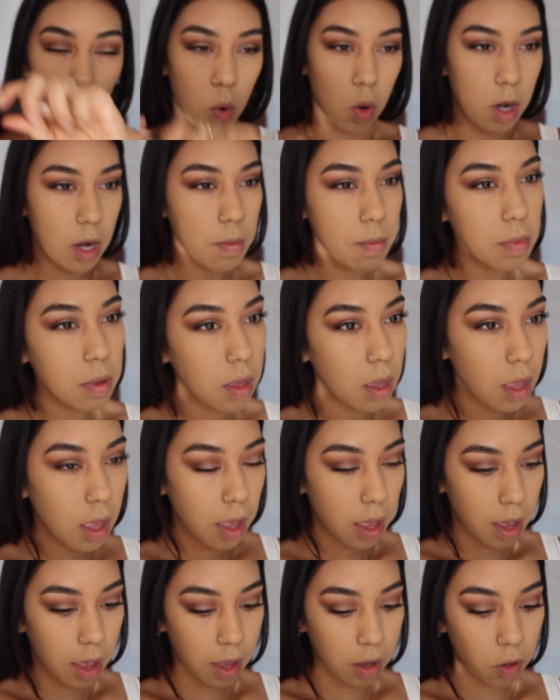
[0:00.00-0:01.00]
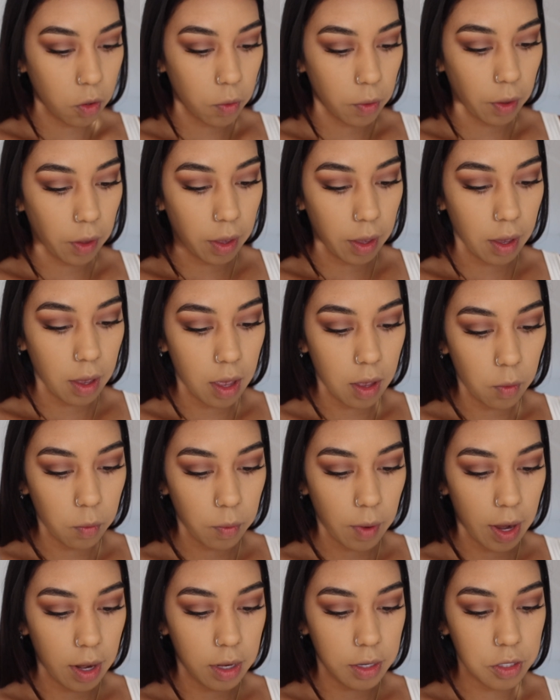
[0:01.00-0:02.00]
Warm, and going
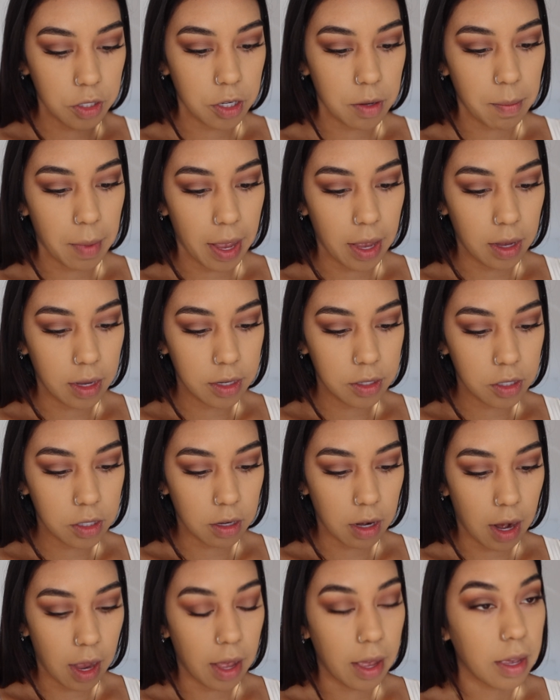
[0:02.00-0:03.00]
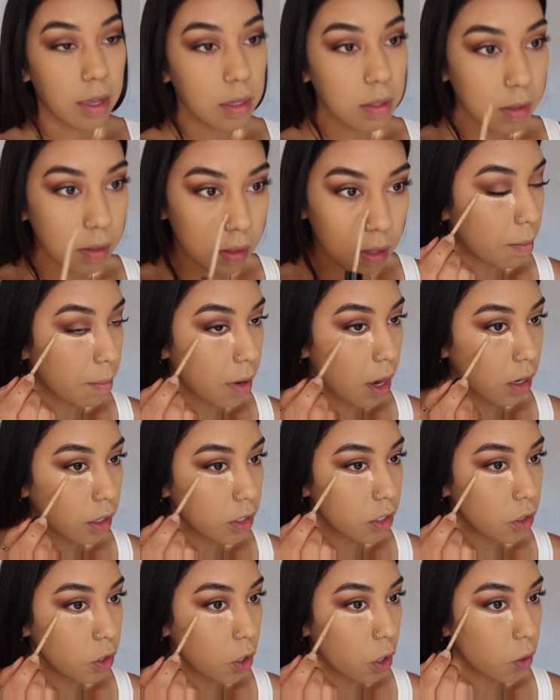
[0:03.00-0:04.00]
right under my under eyes. I'm not
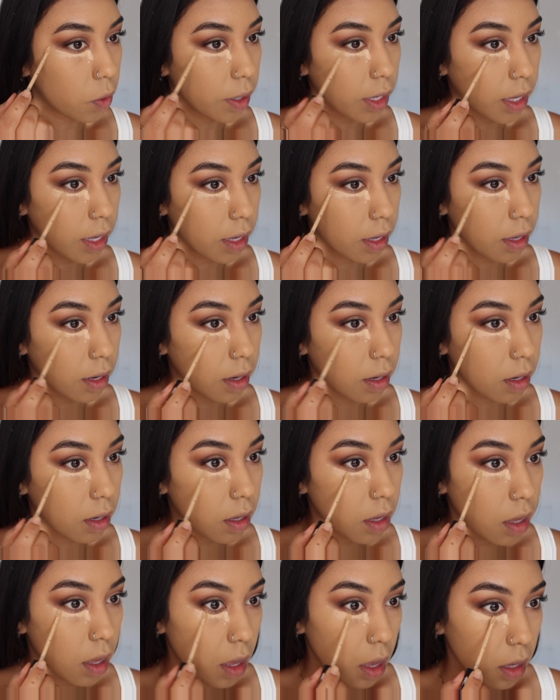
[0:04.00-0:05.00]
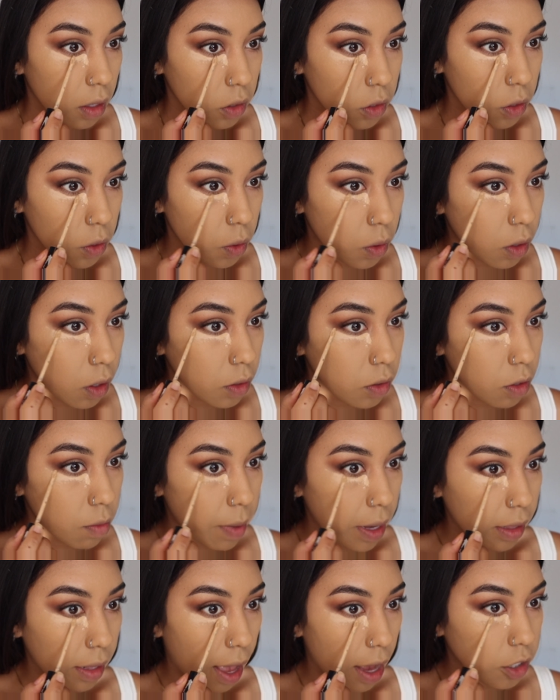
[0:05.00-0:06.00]
gonna go in too close to
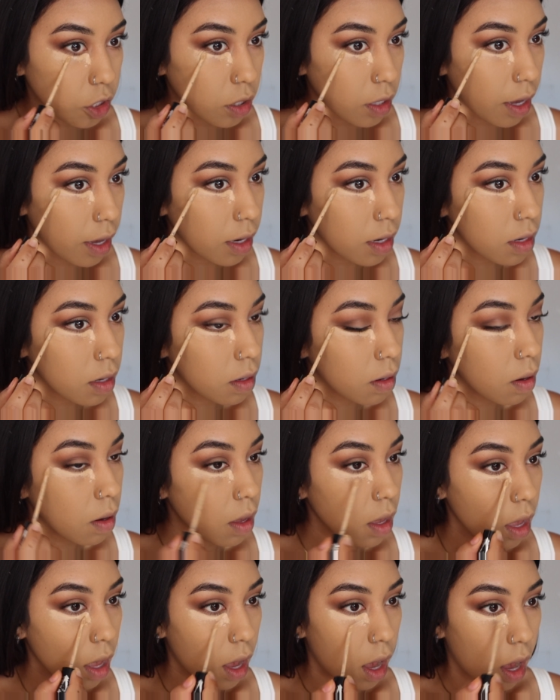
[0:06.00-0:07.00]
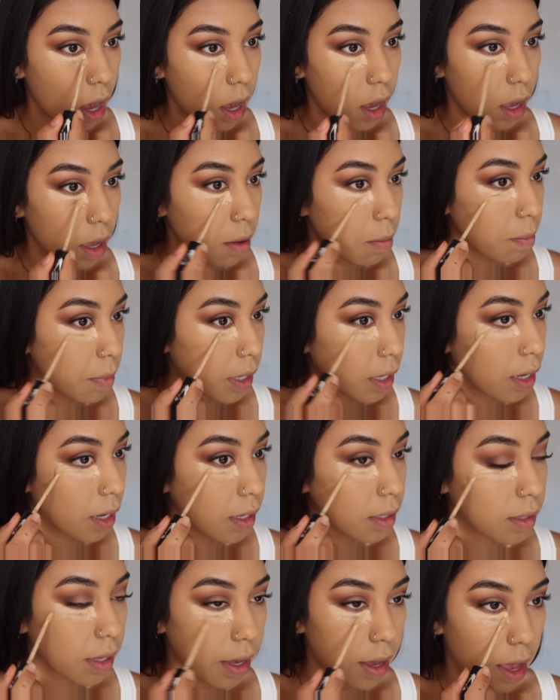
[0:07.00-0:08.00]
my lash line
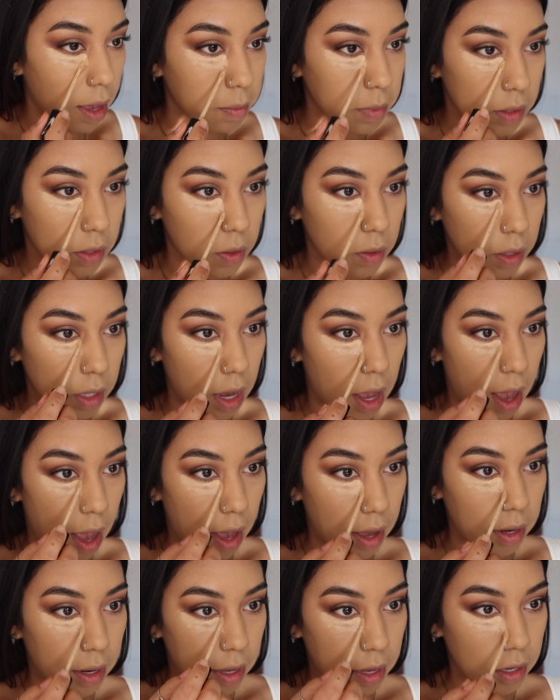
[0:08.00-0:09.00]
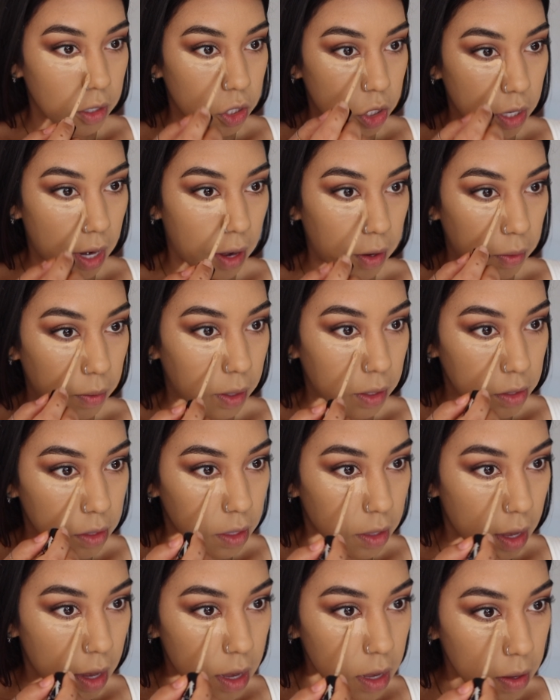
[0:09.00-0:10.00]
because I am still gonna add a shadow
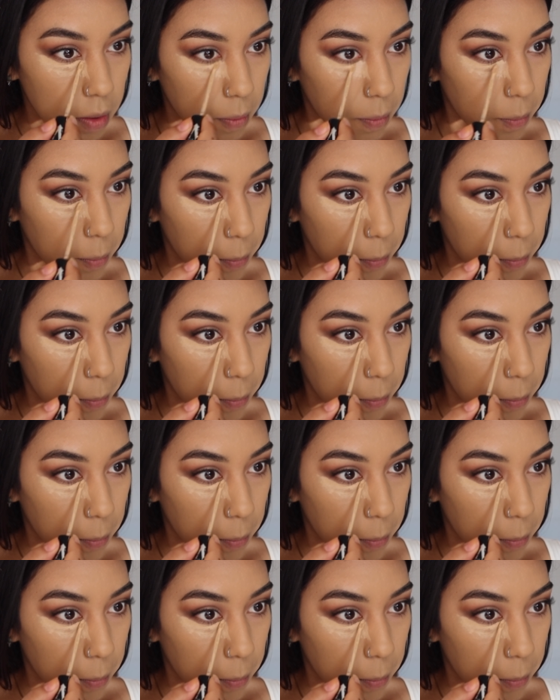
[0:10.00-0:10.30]
under that.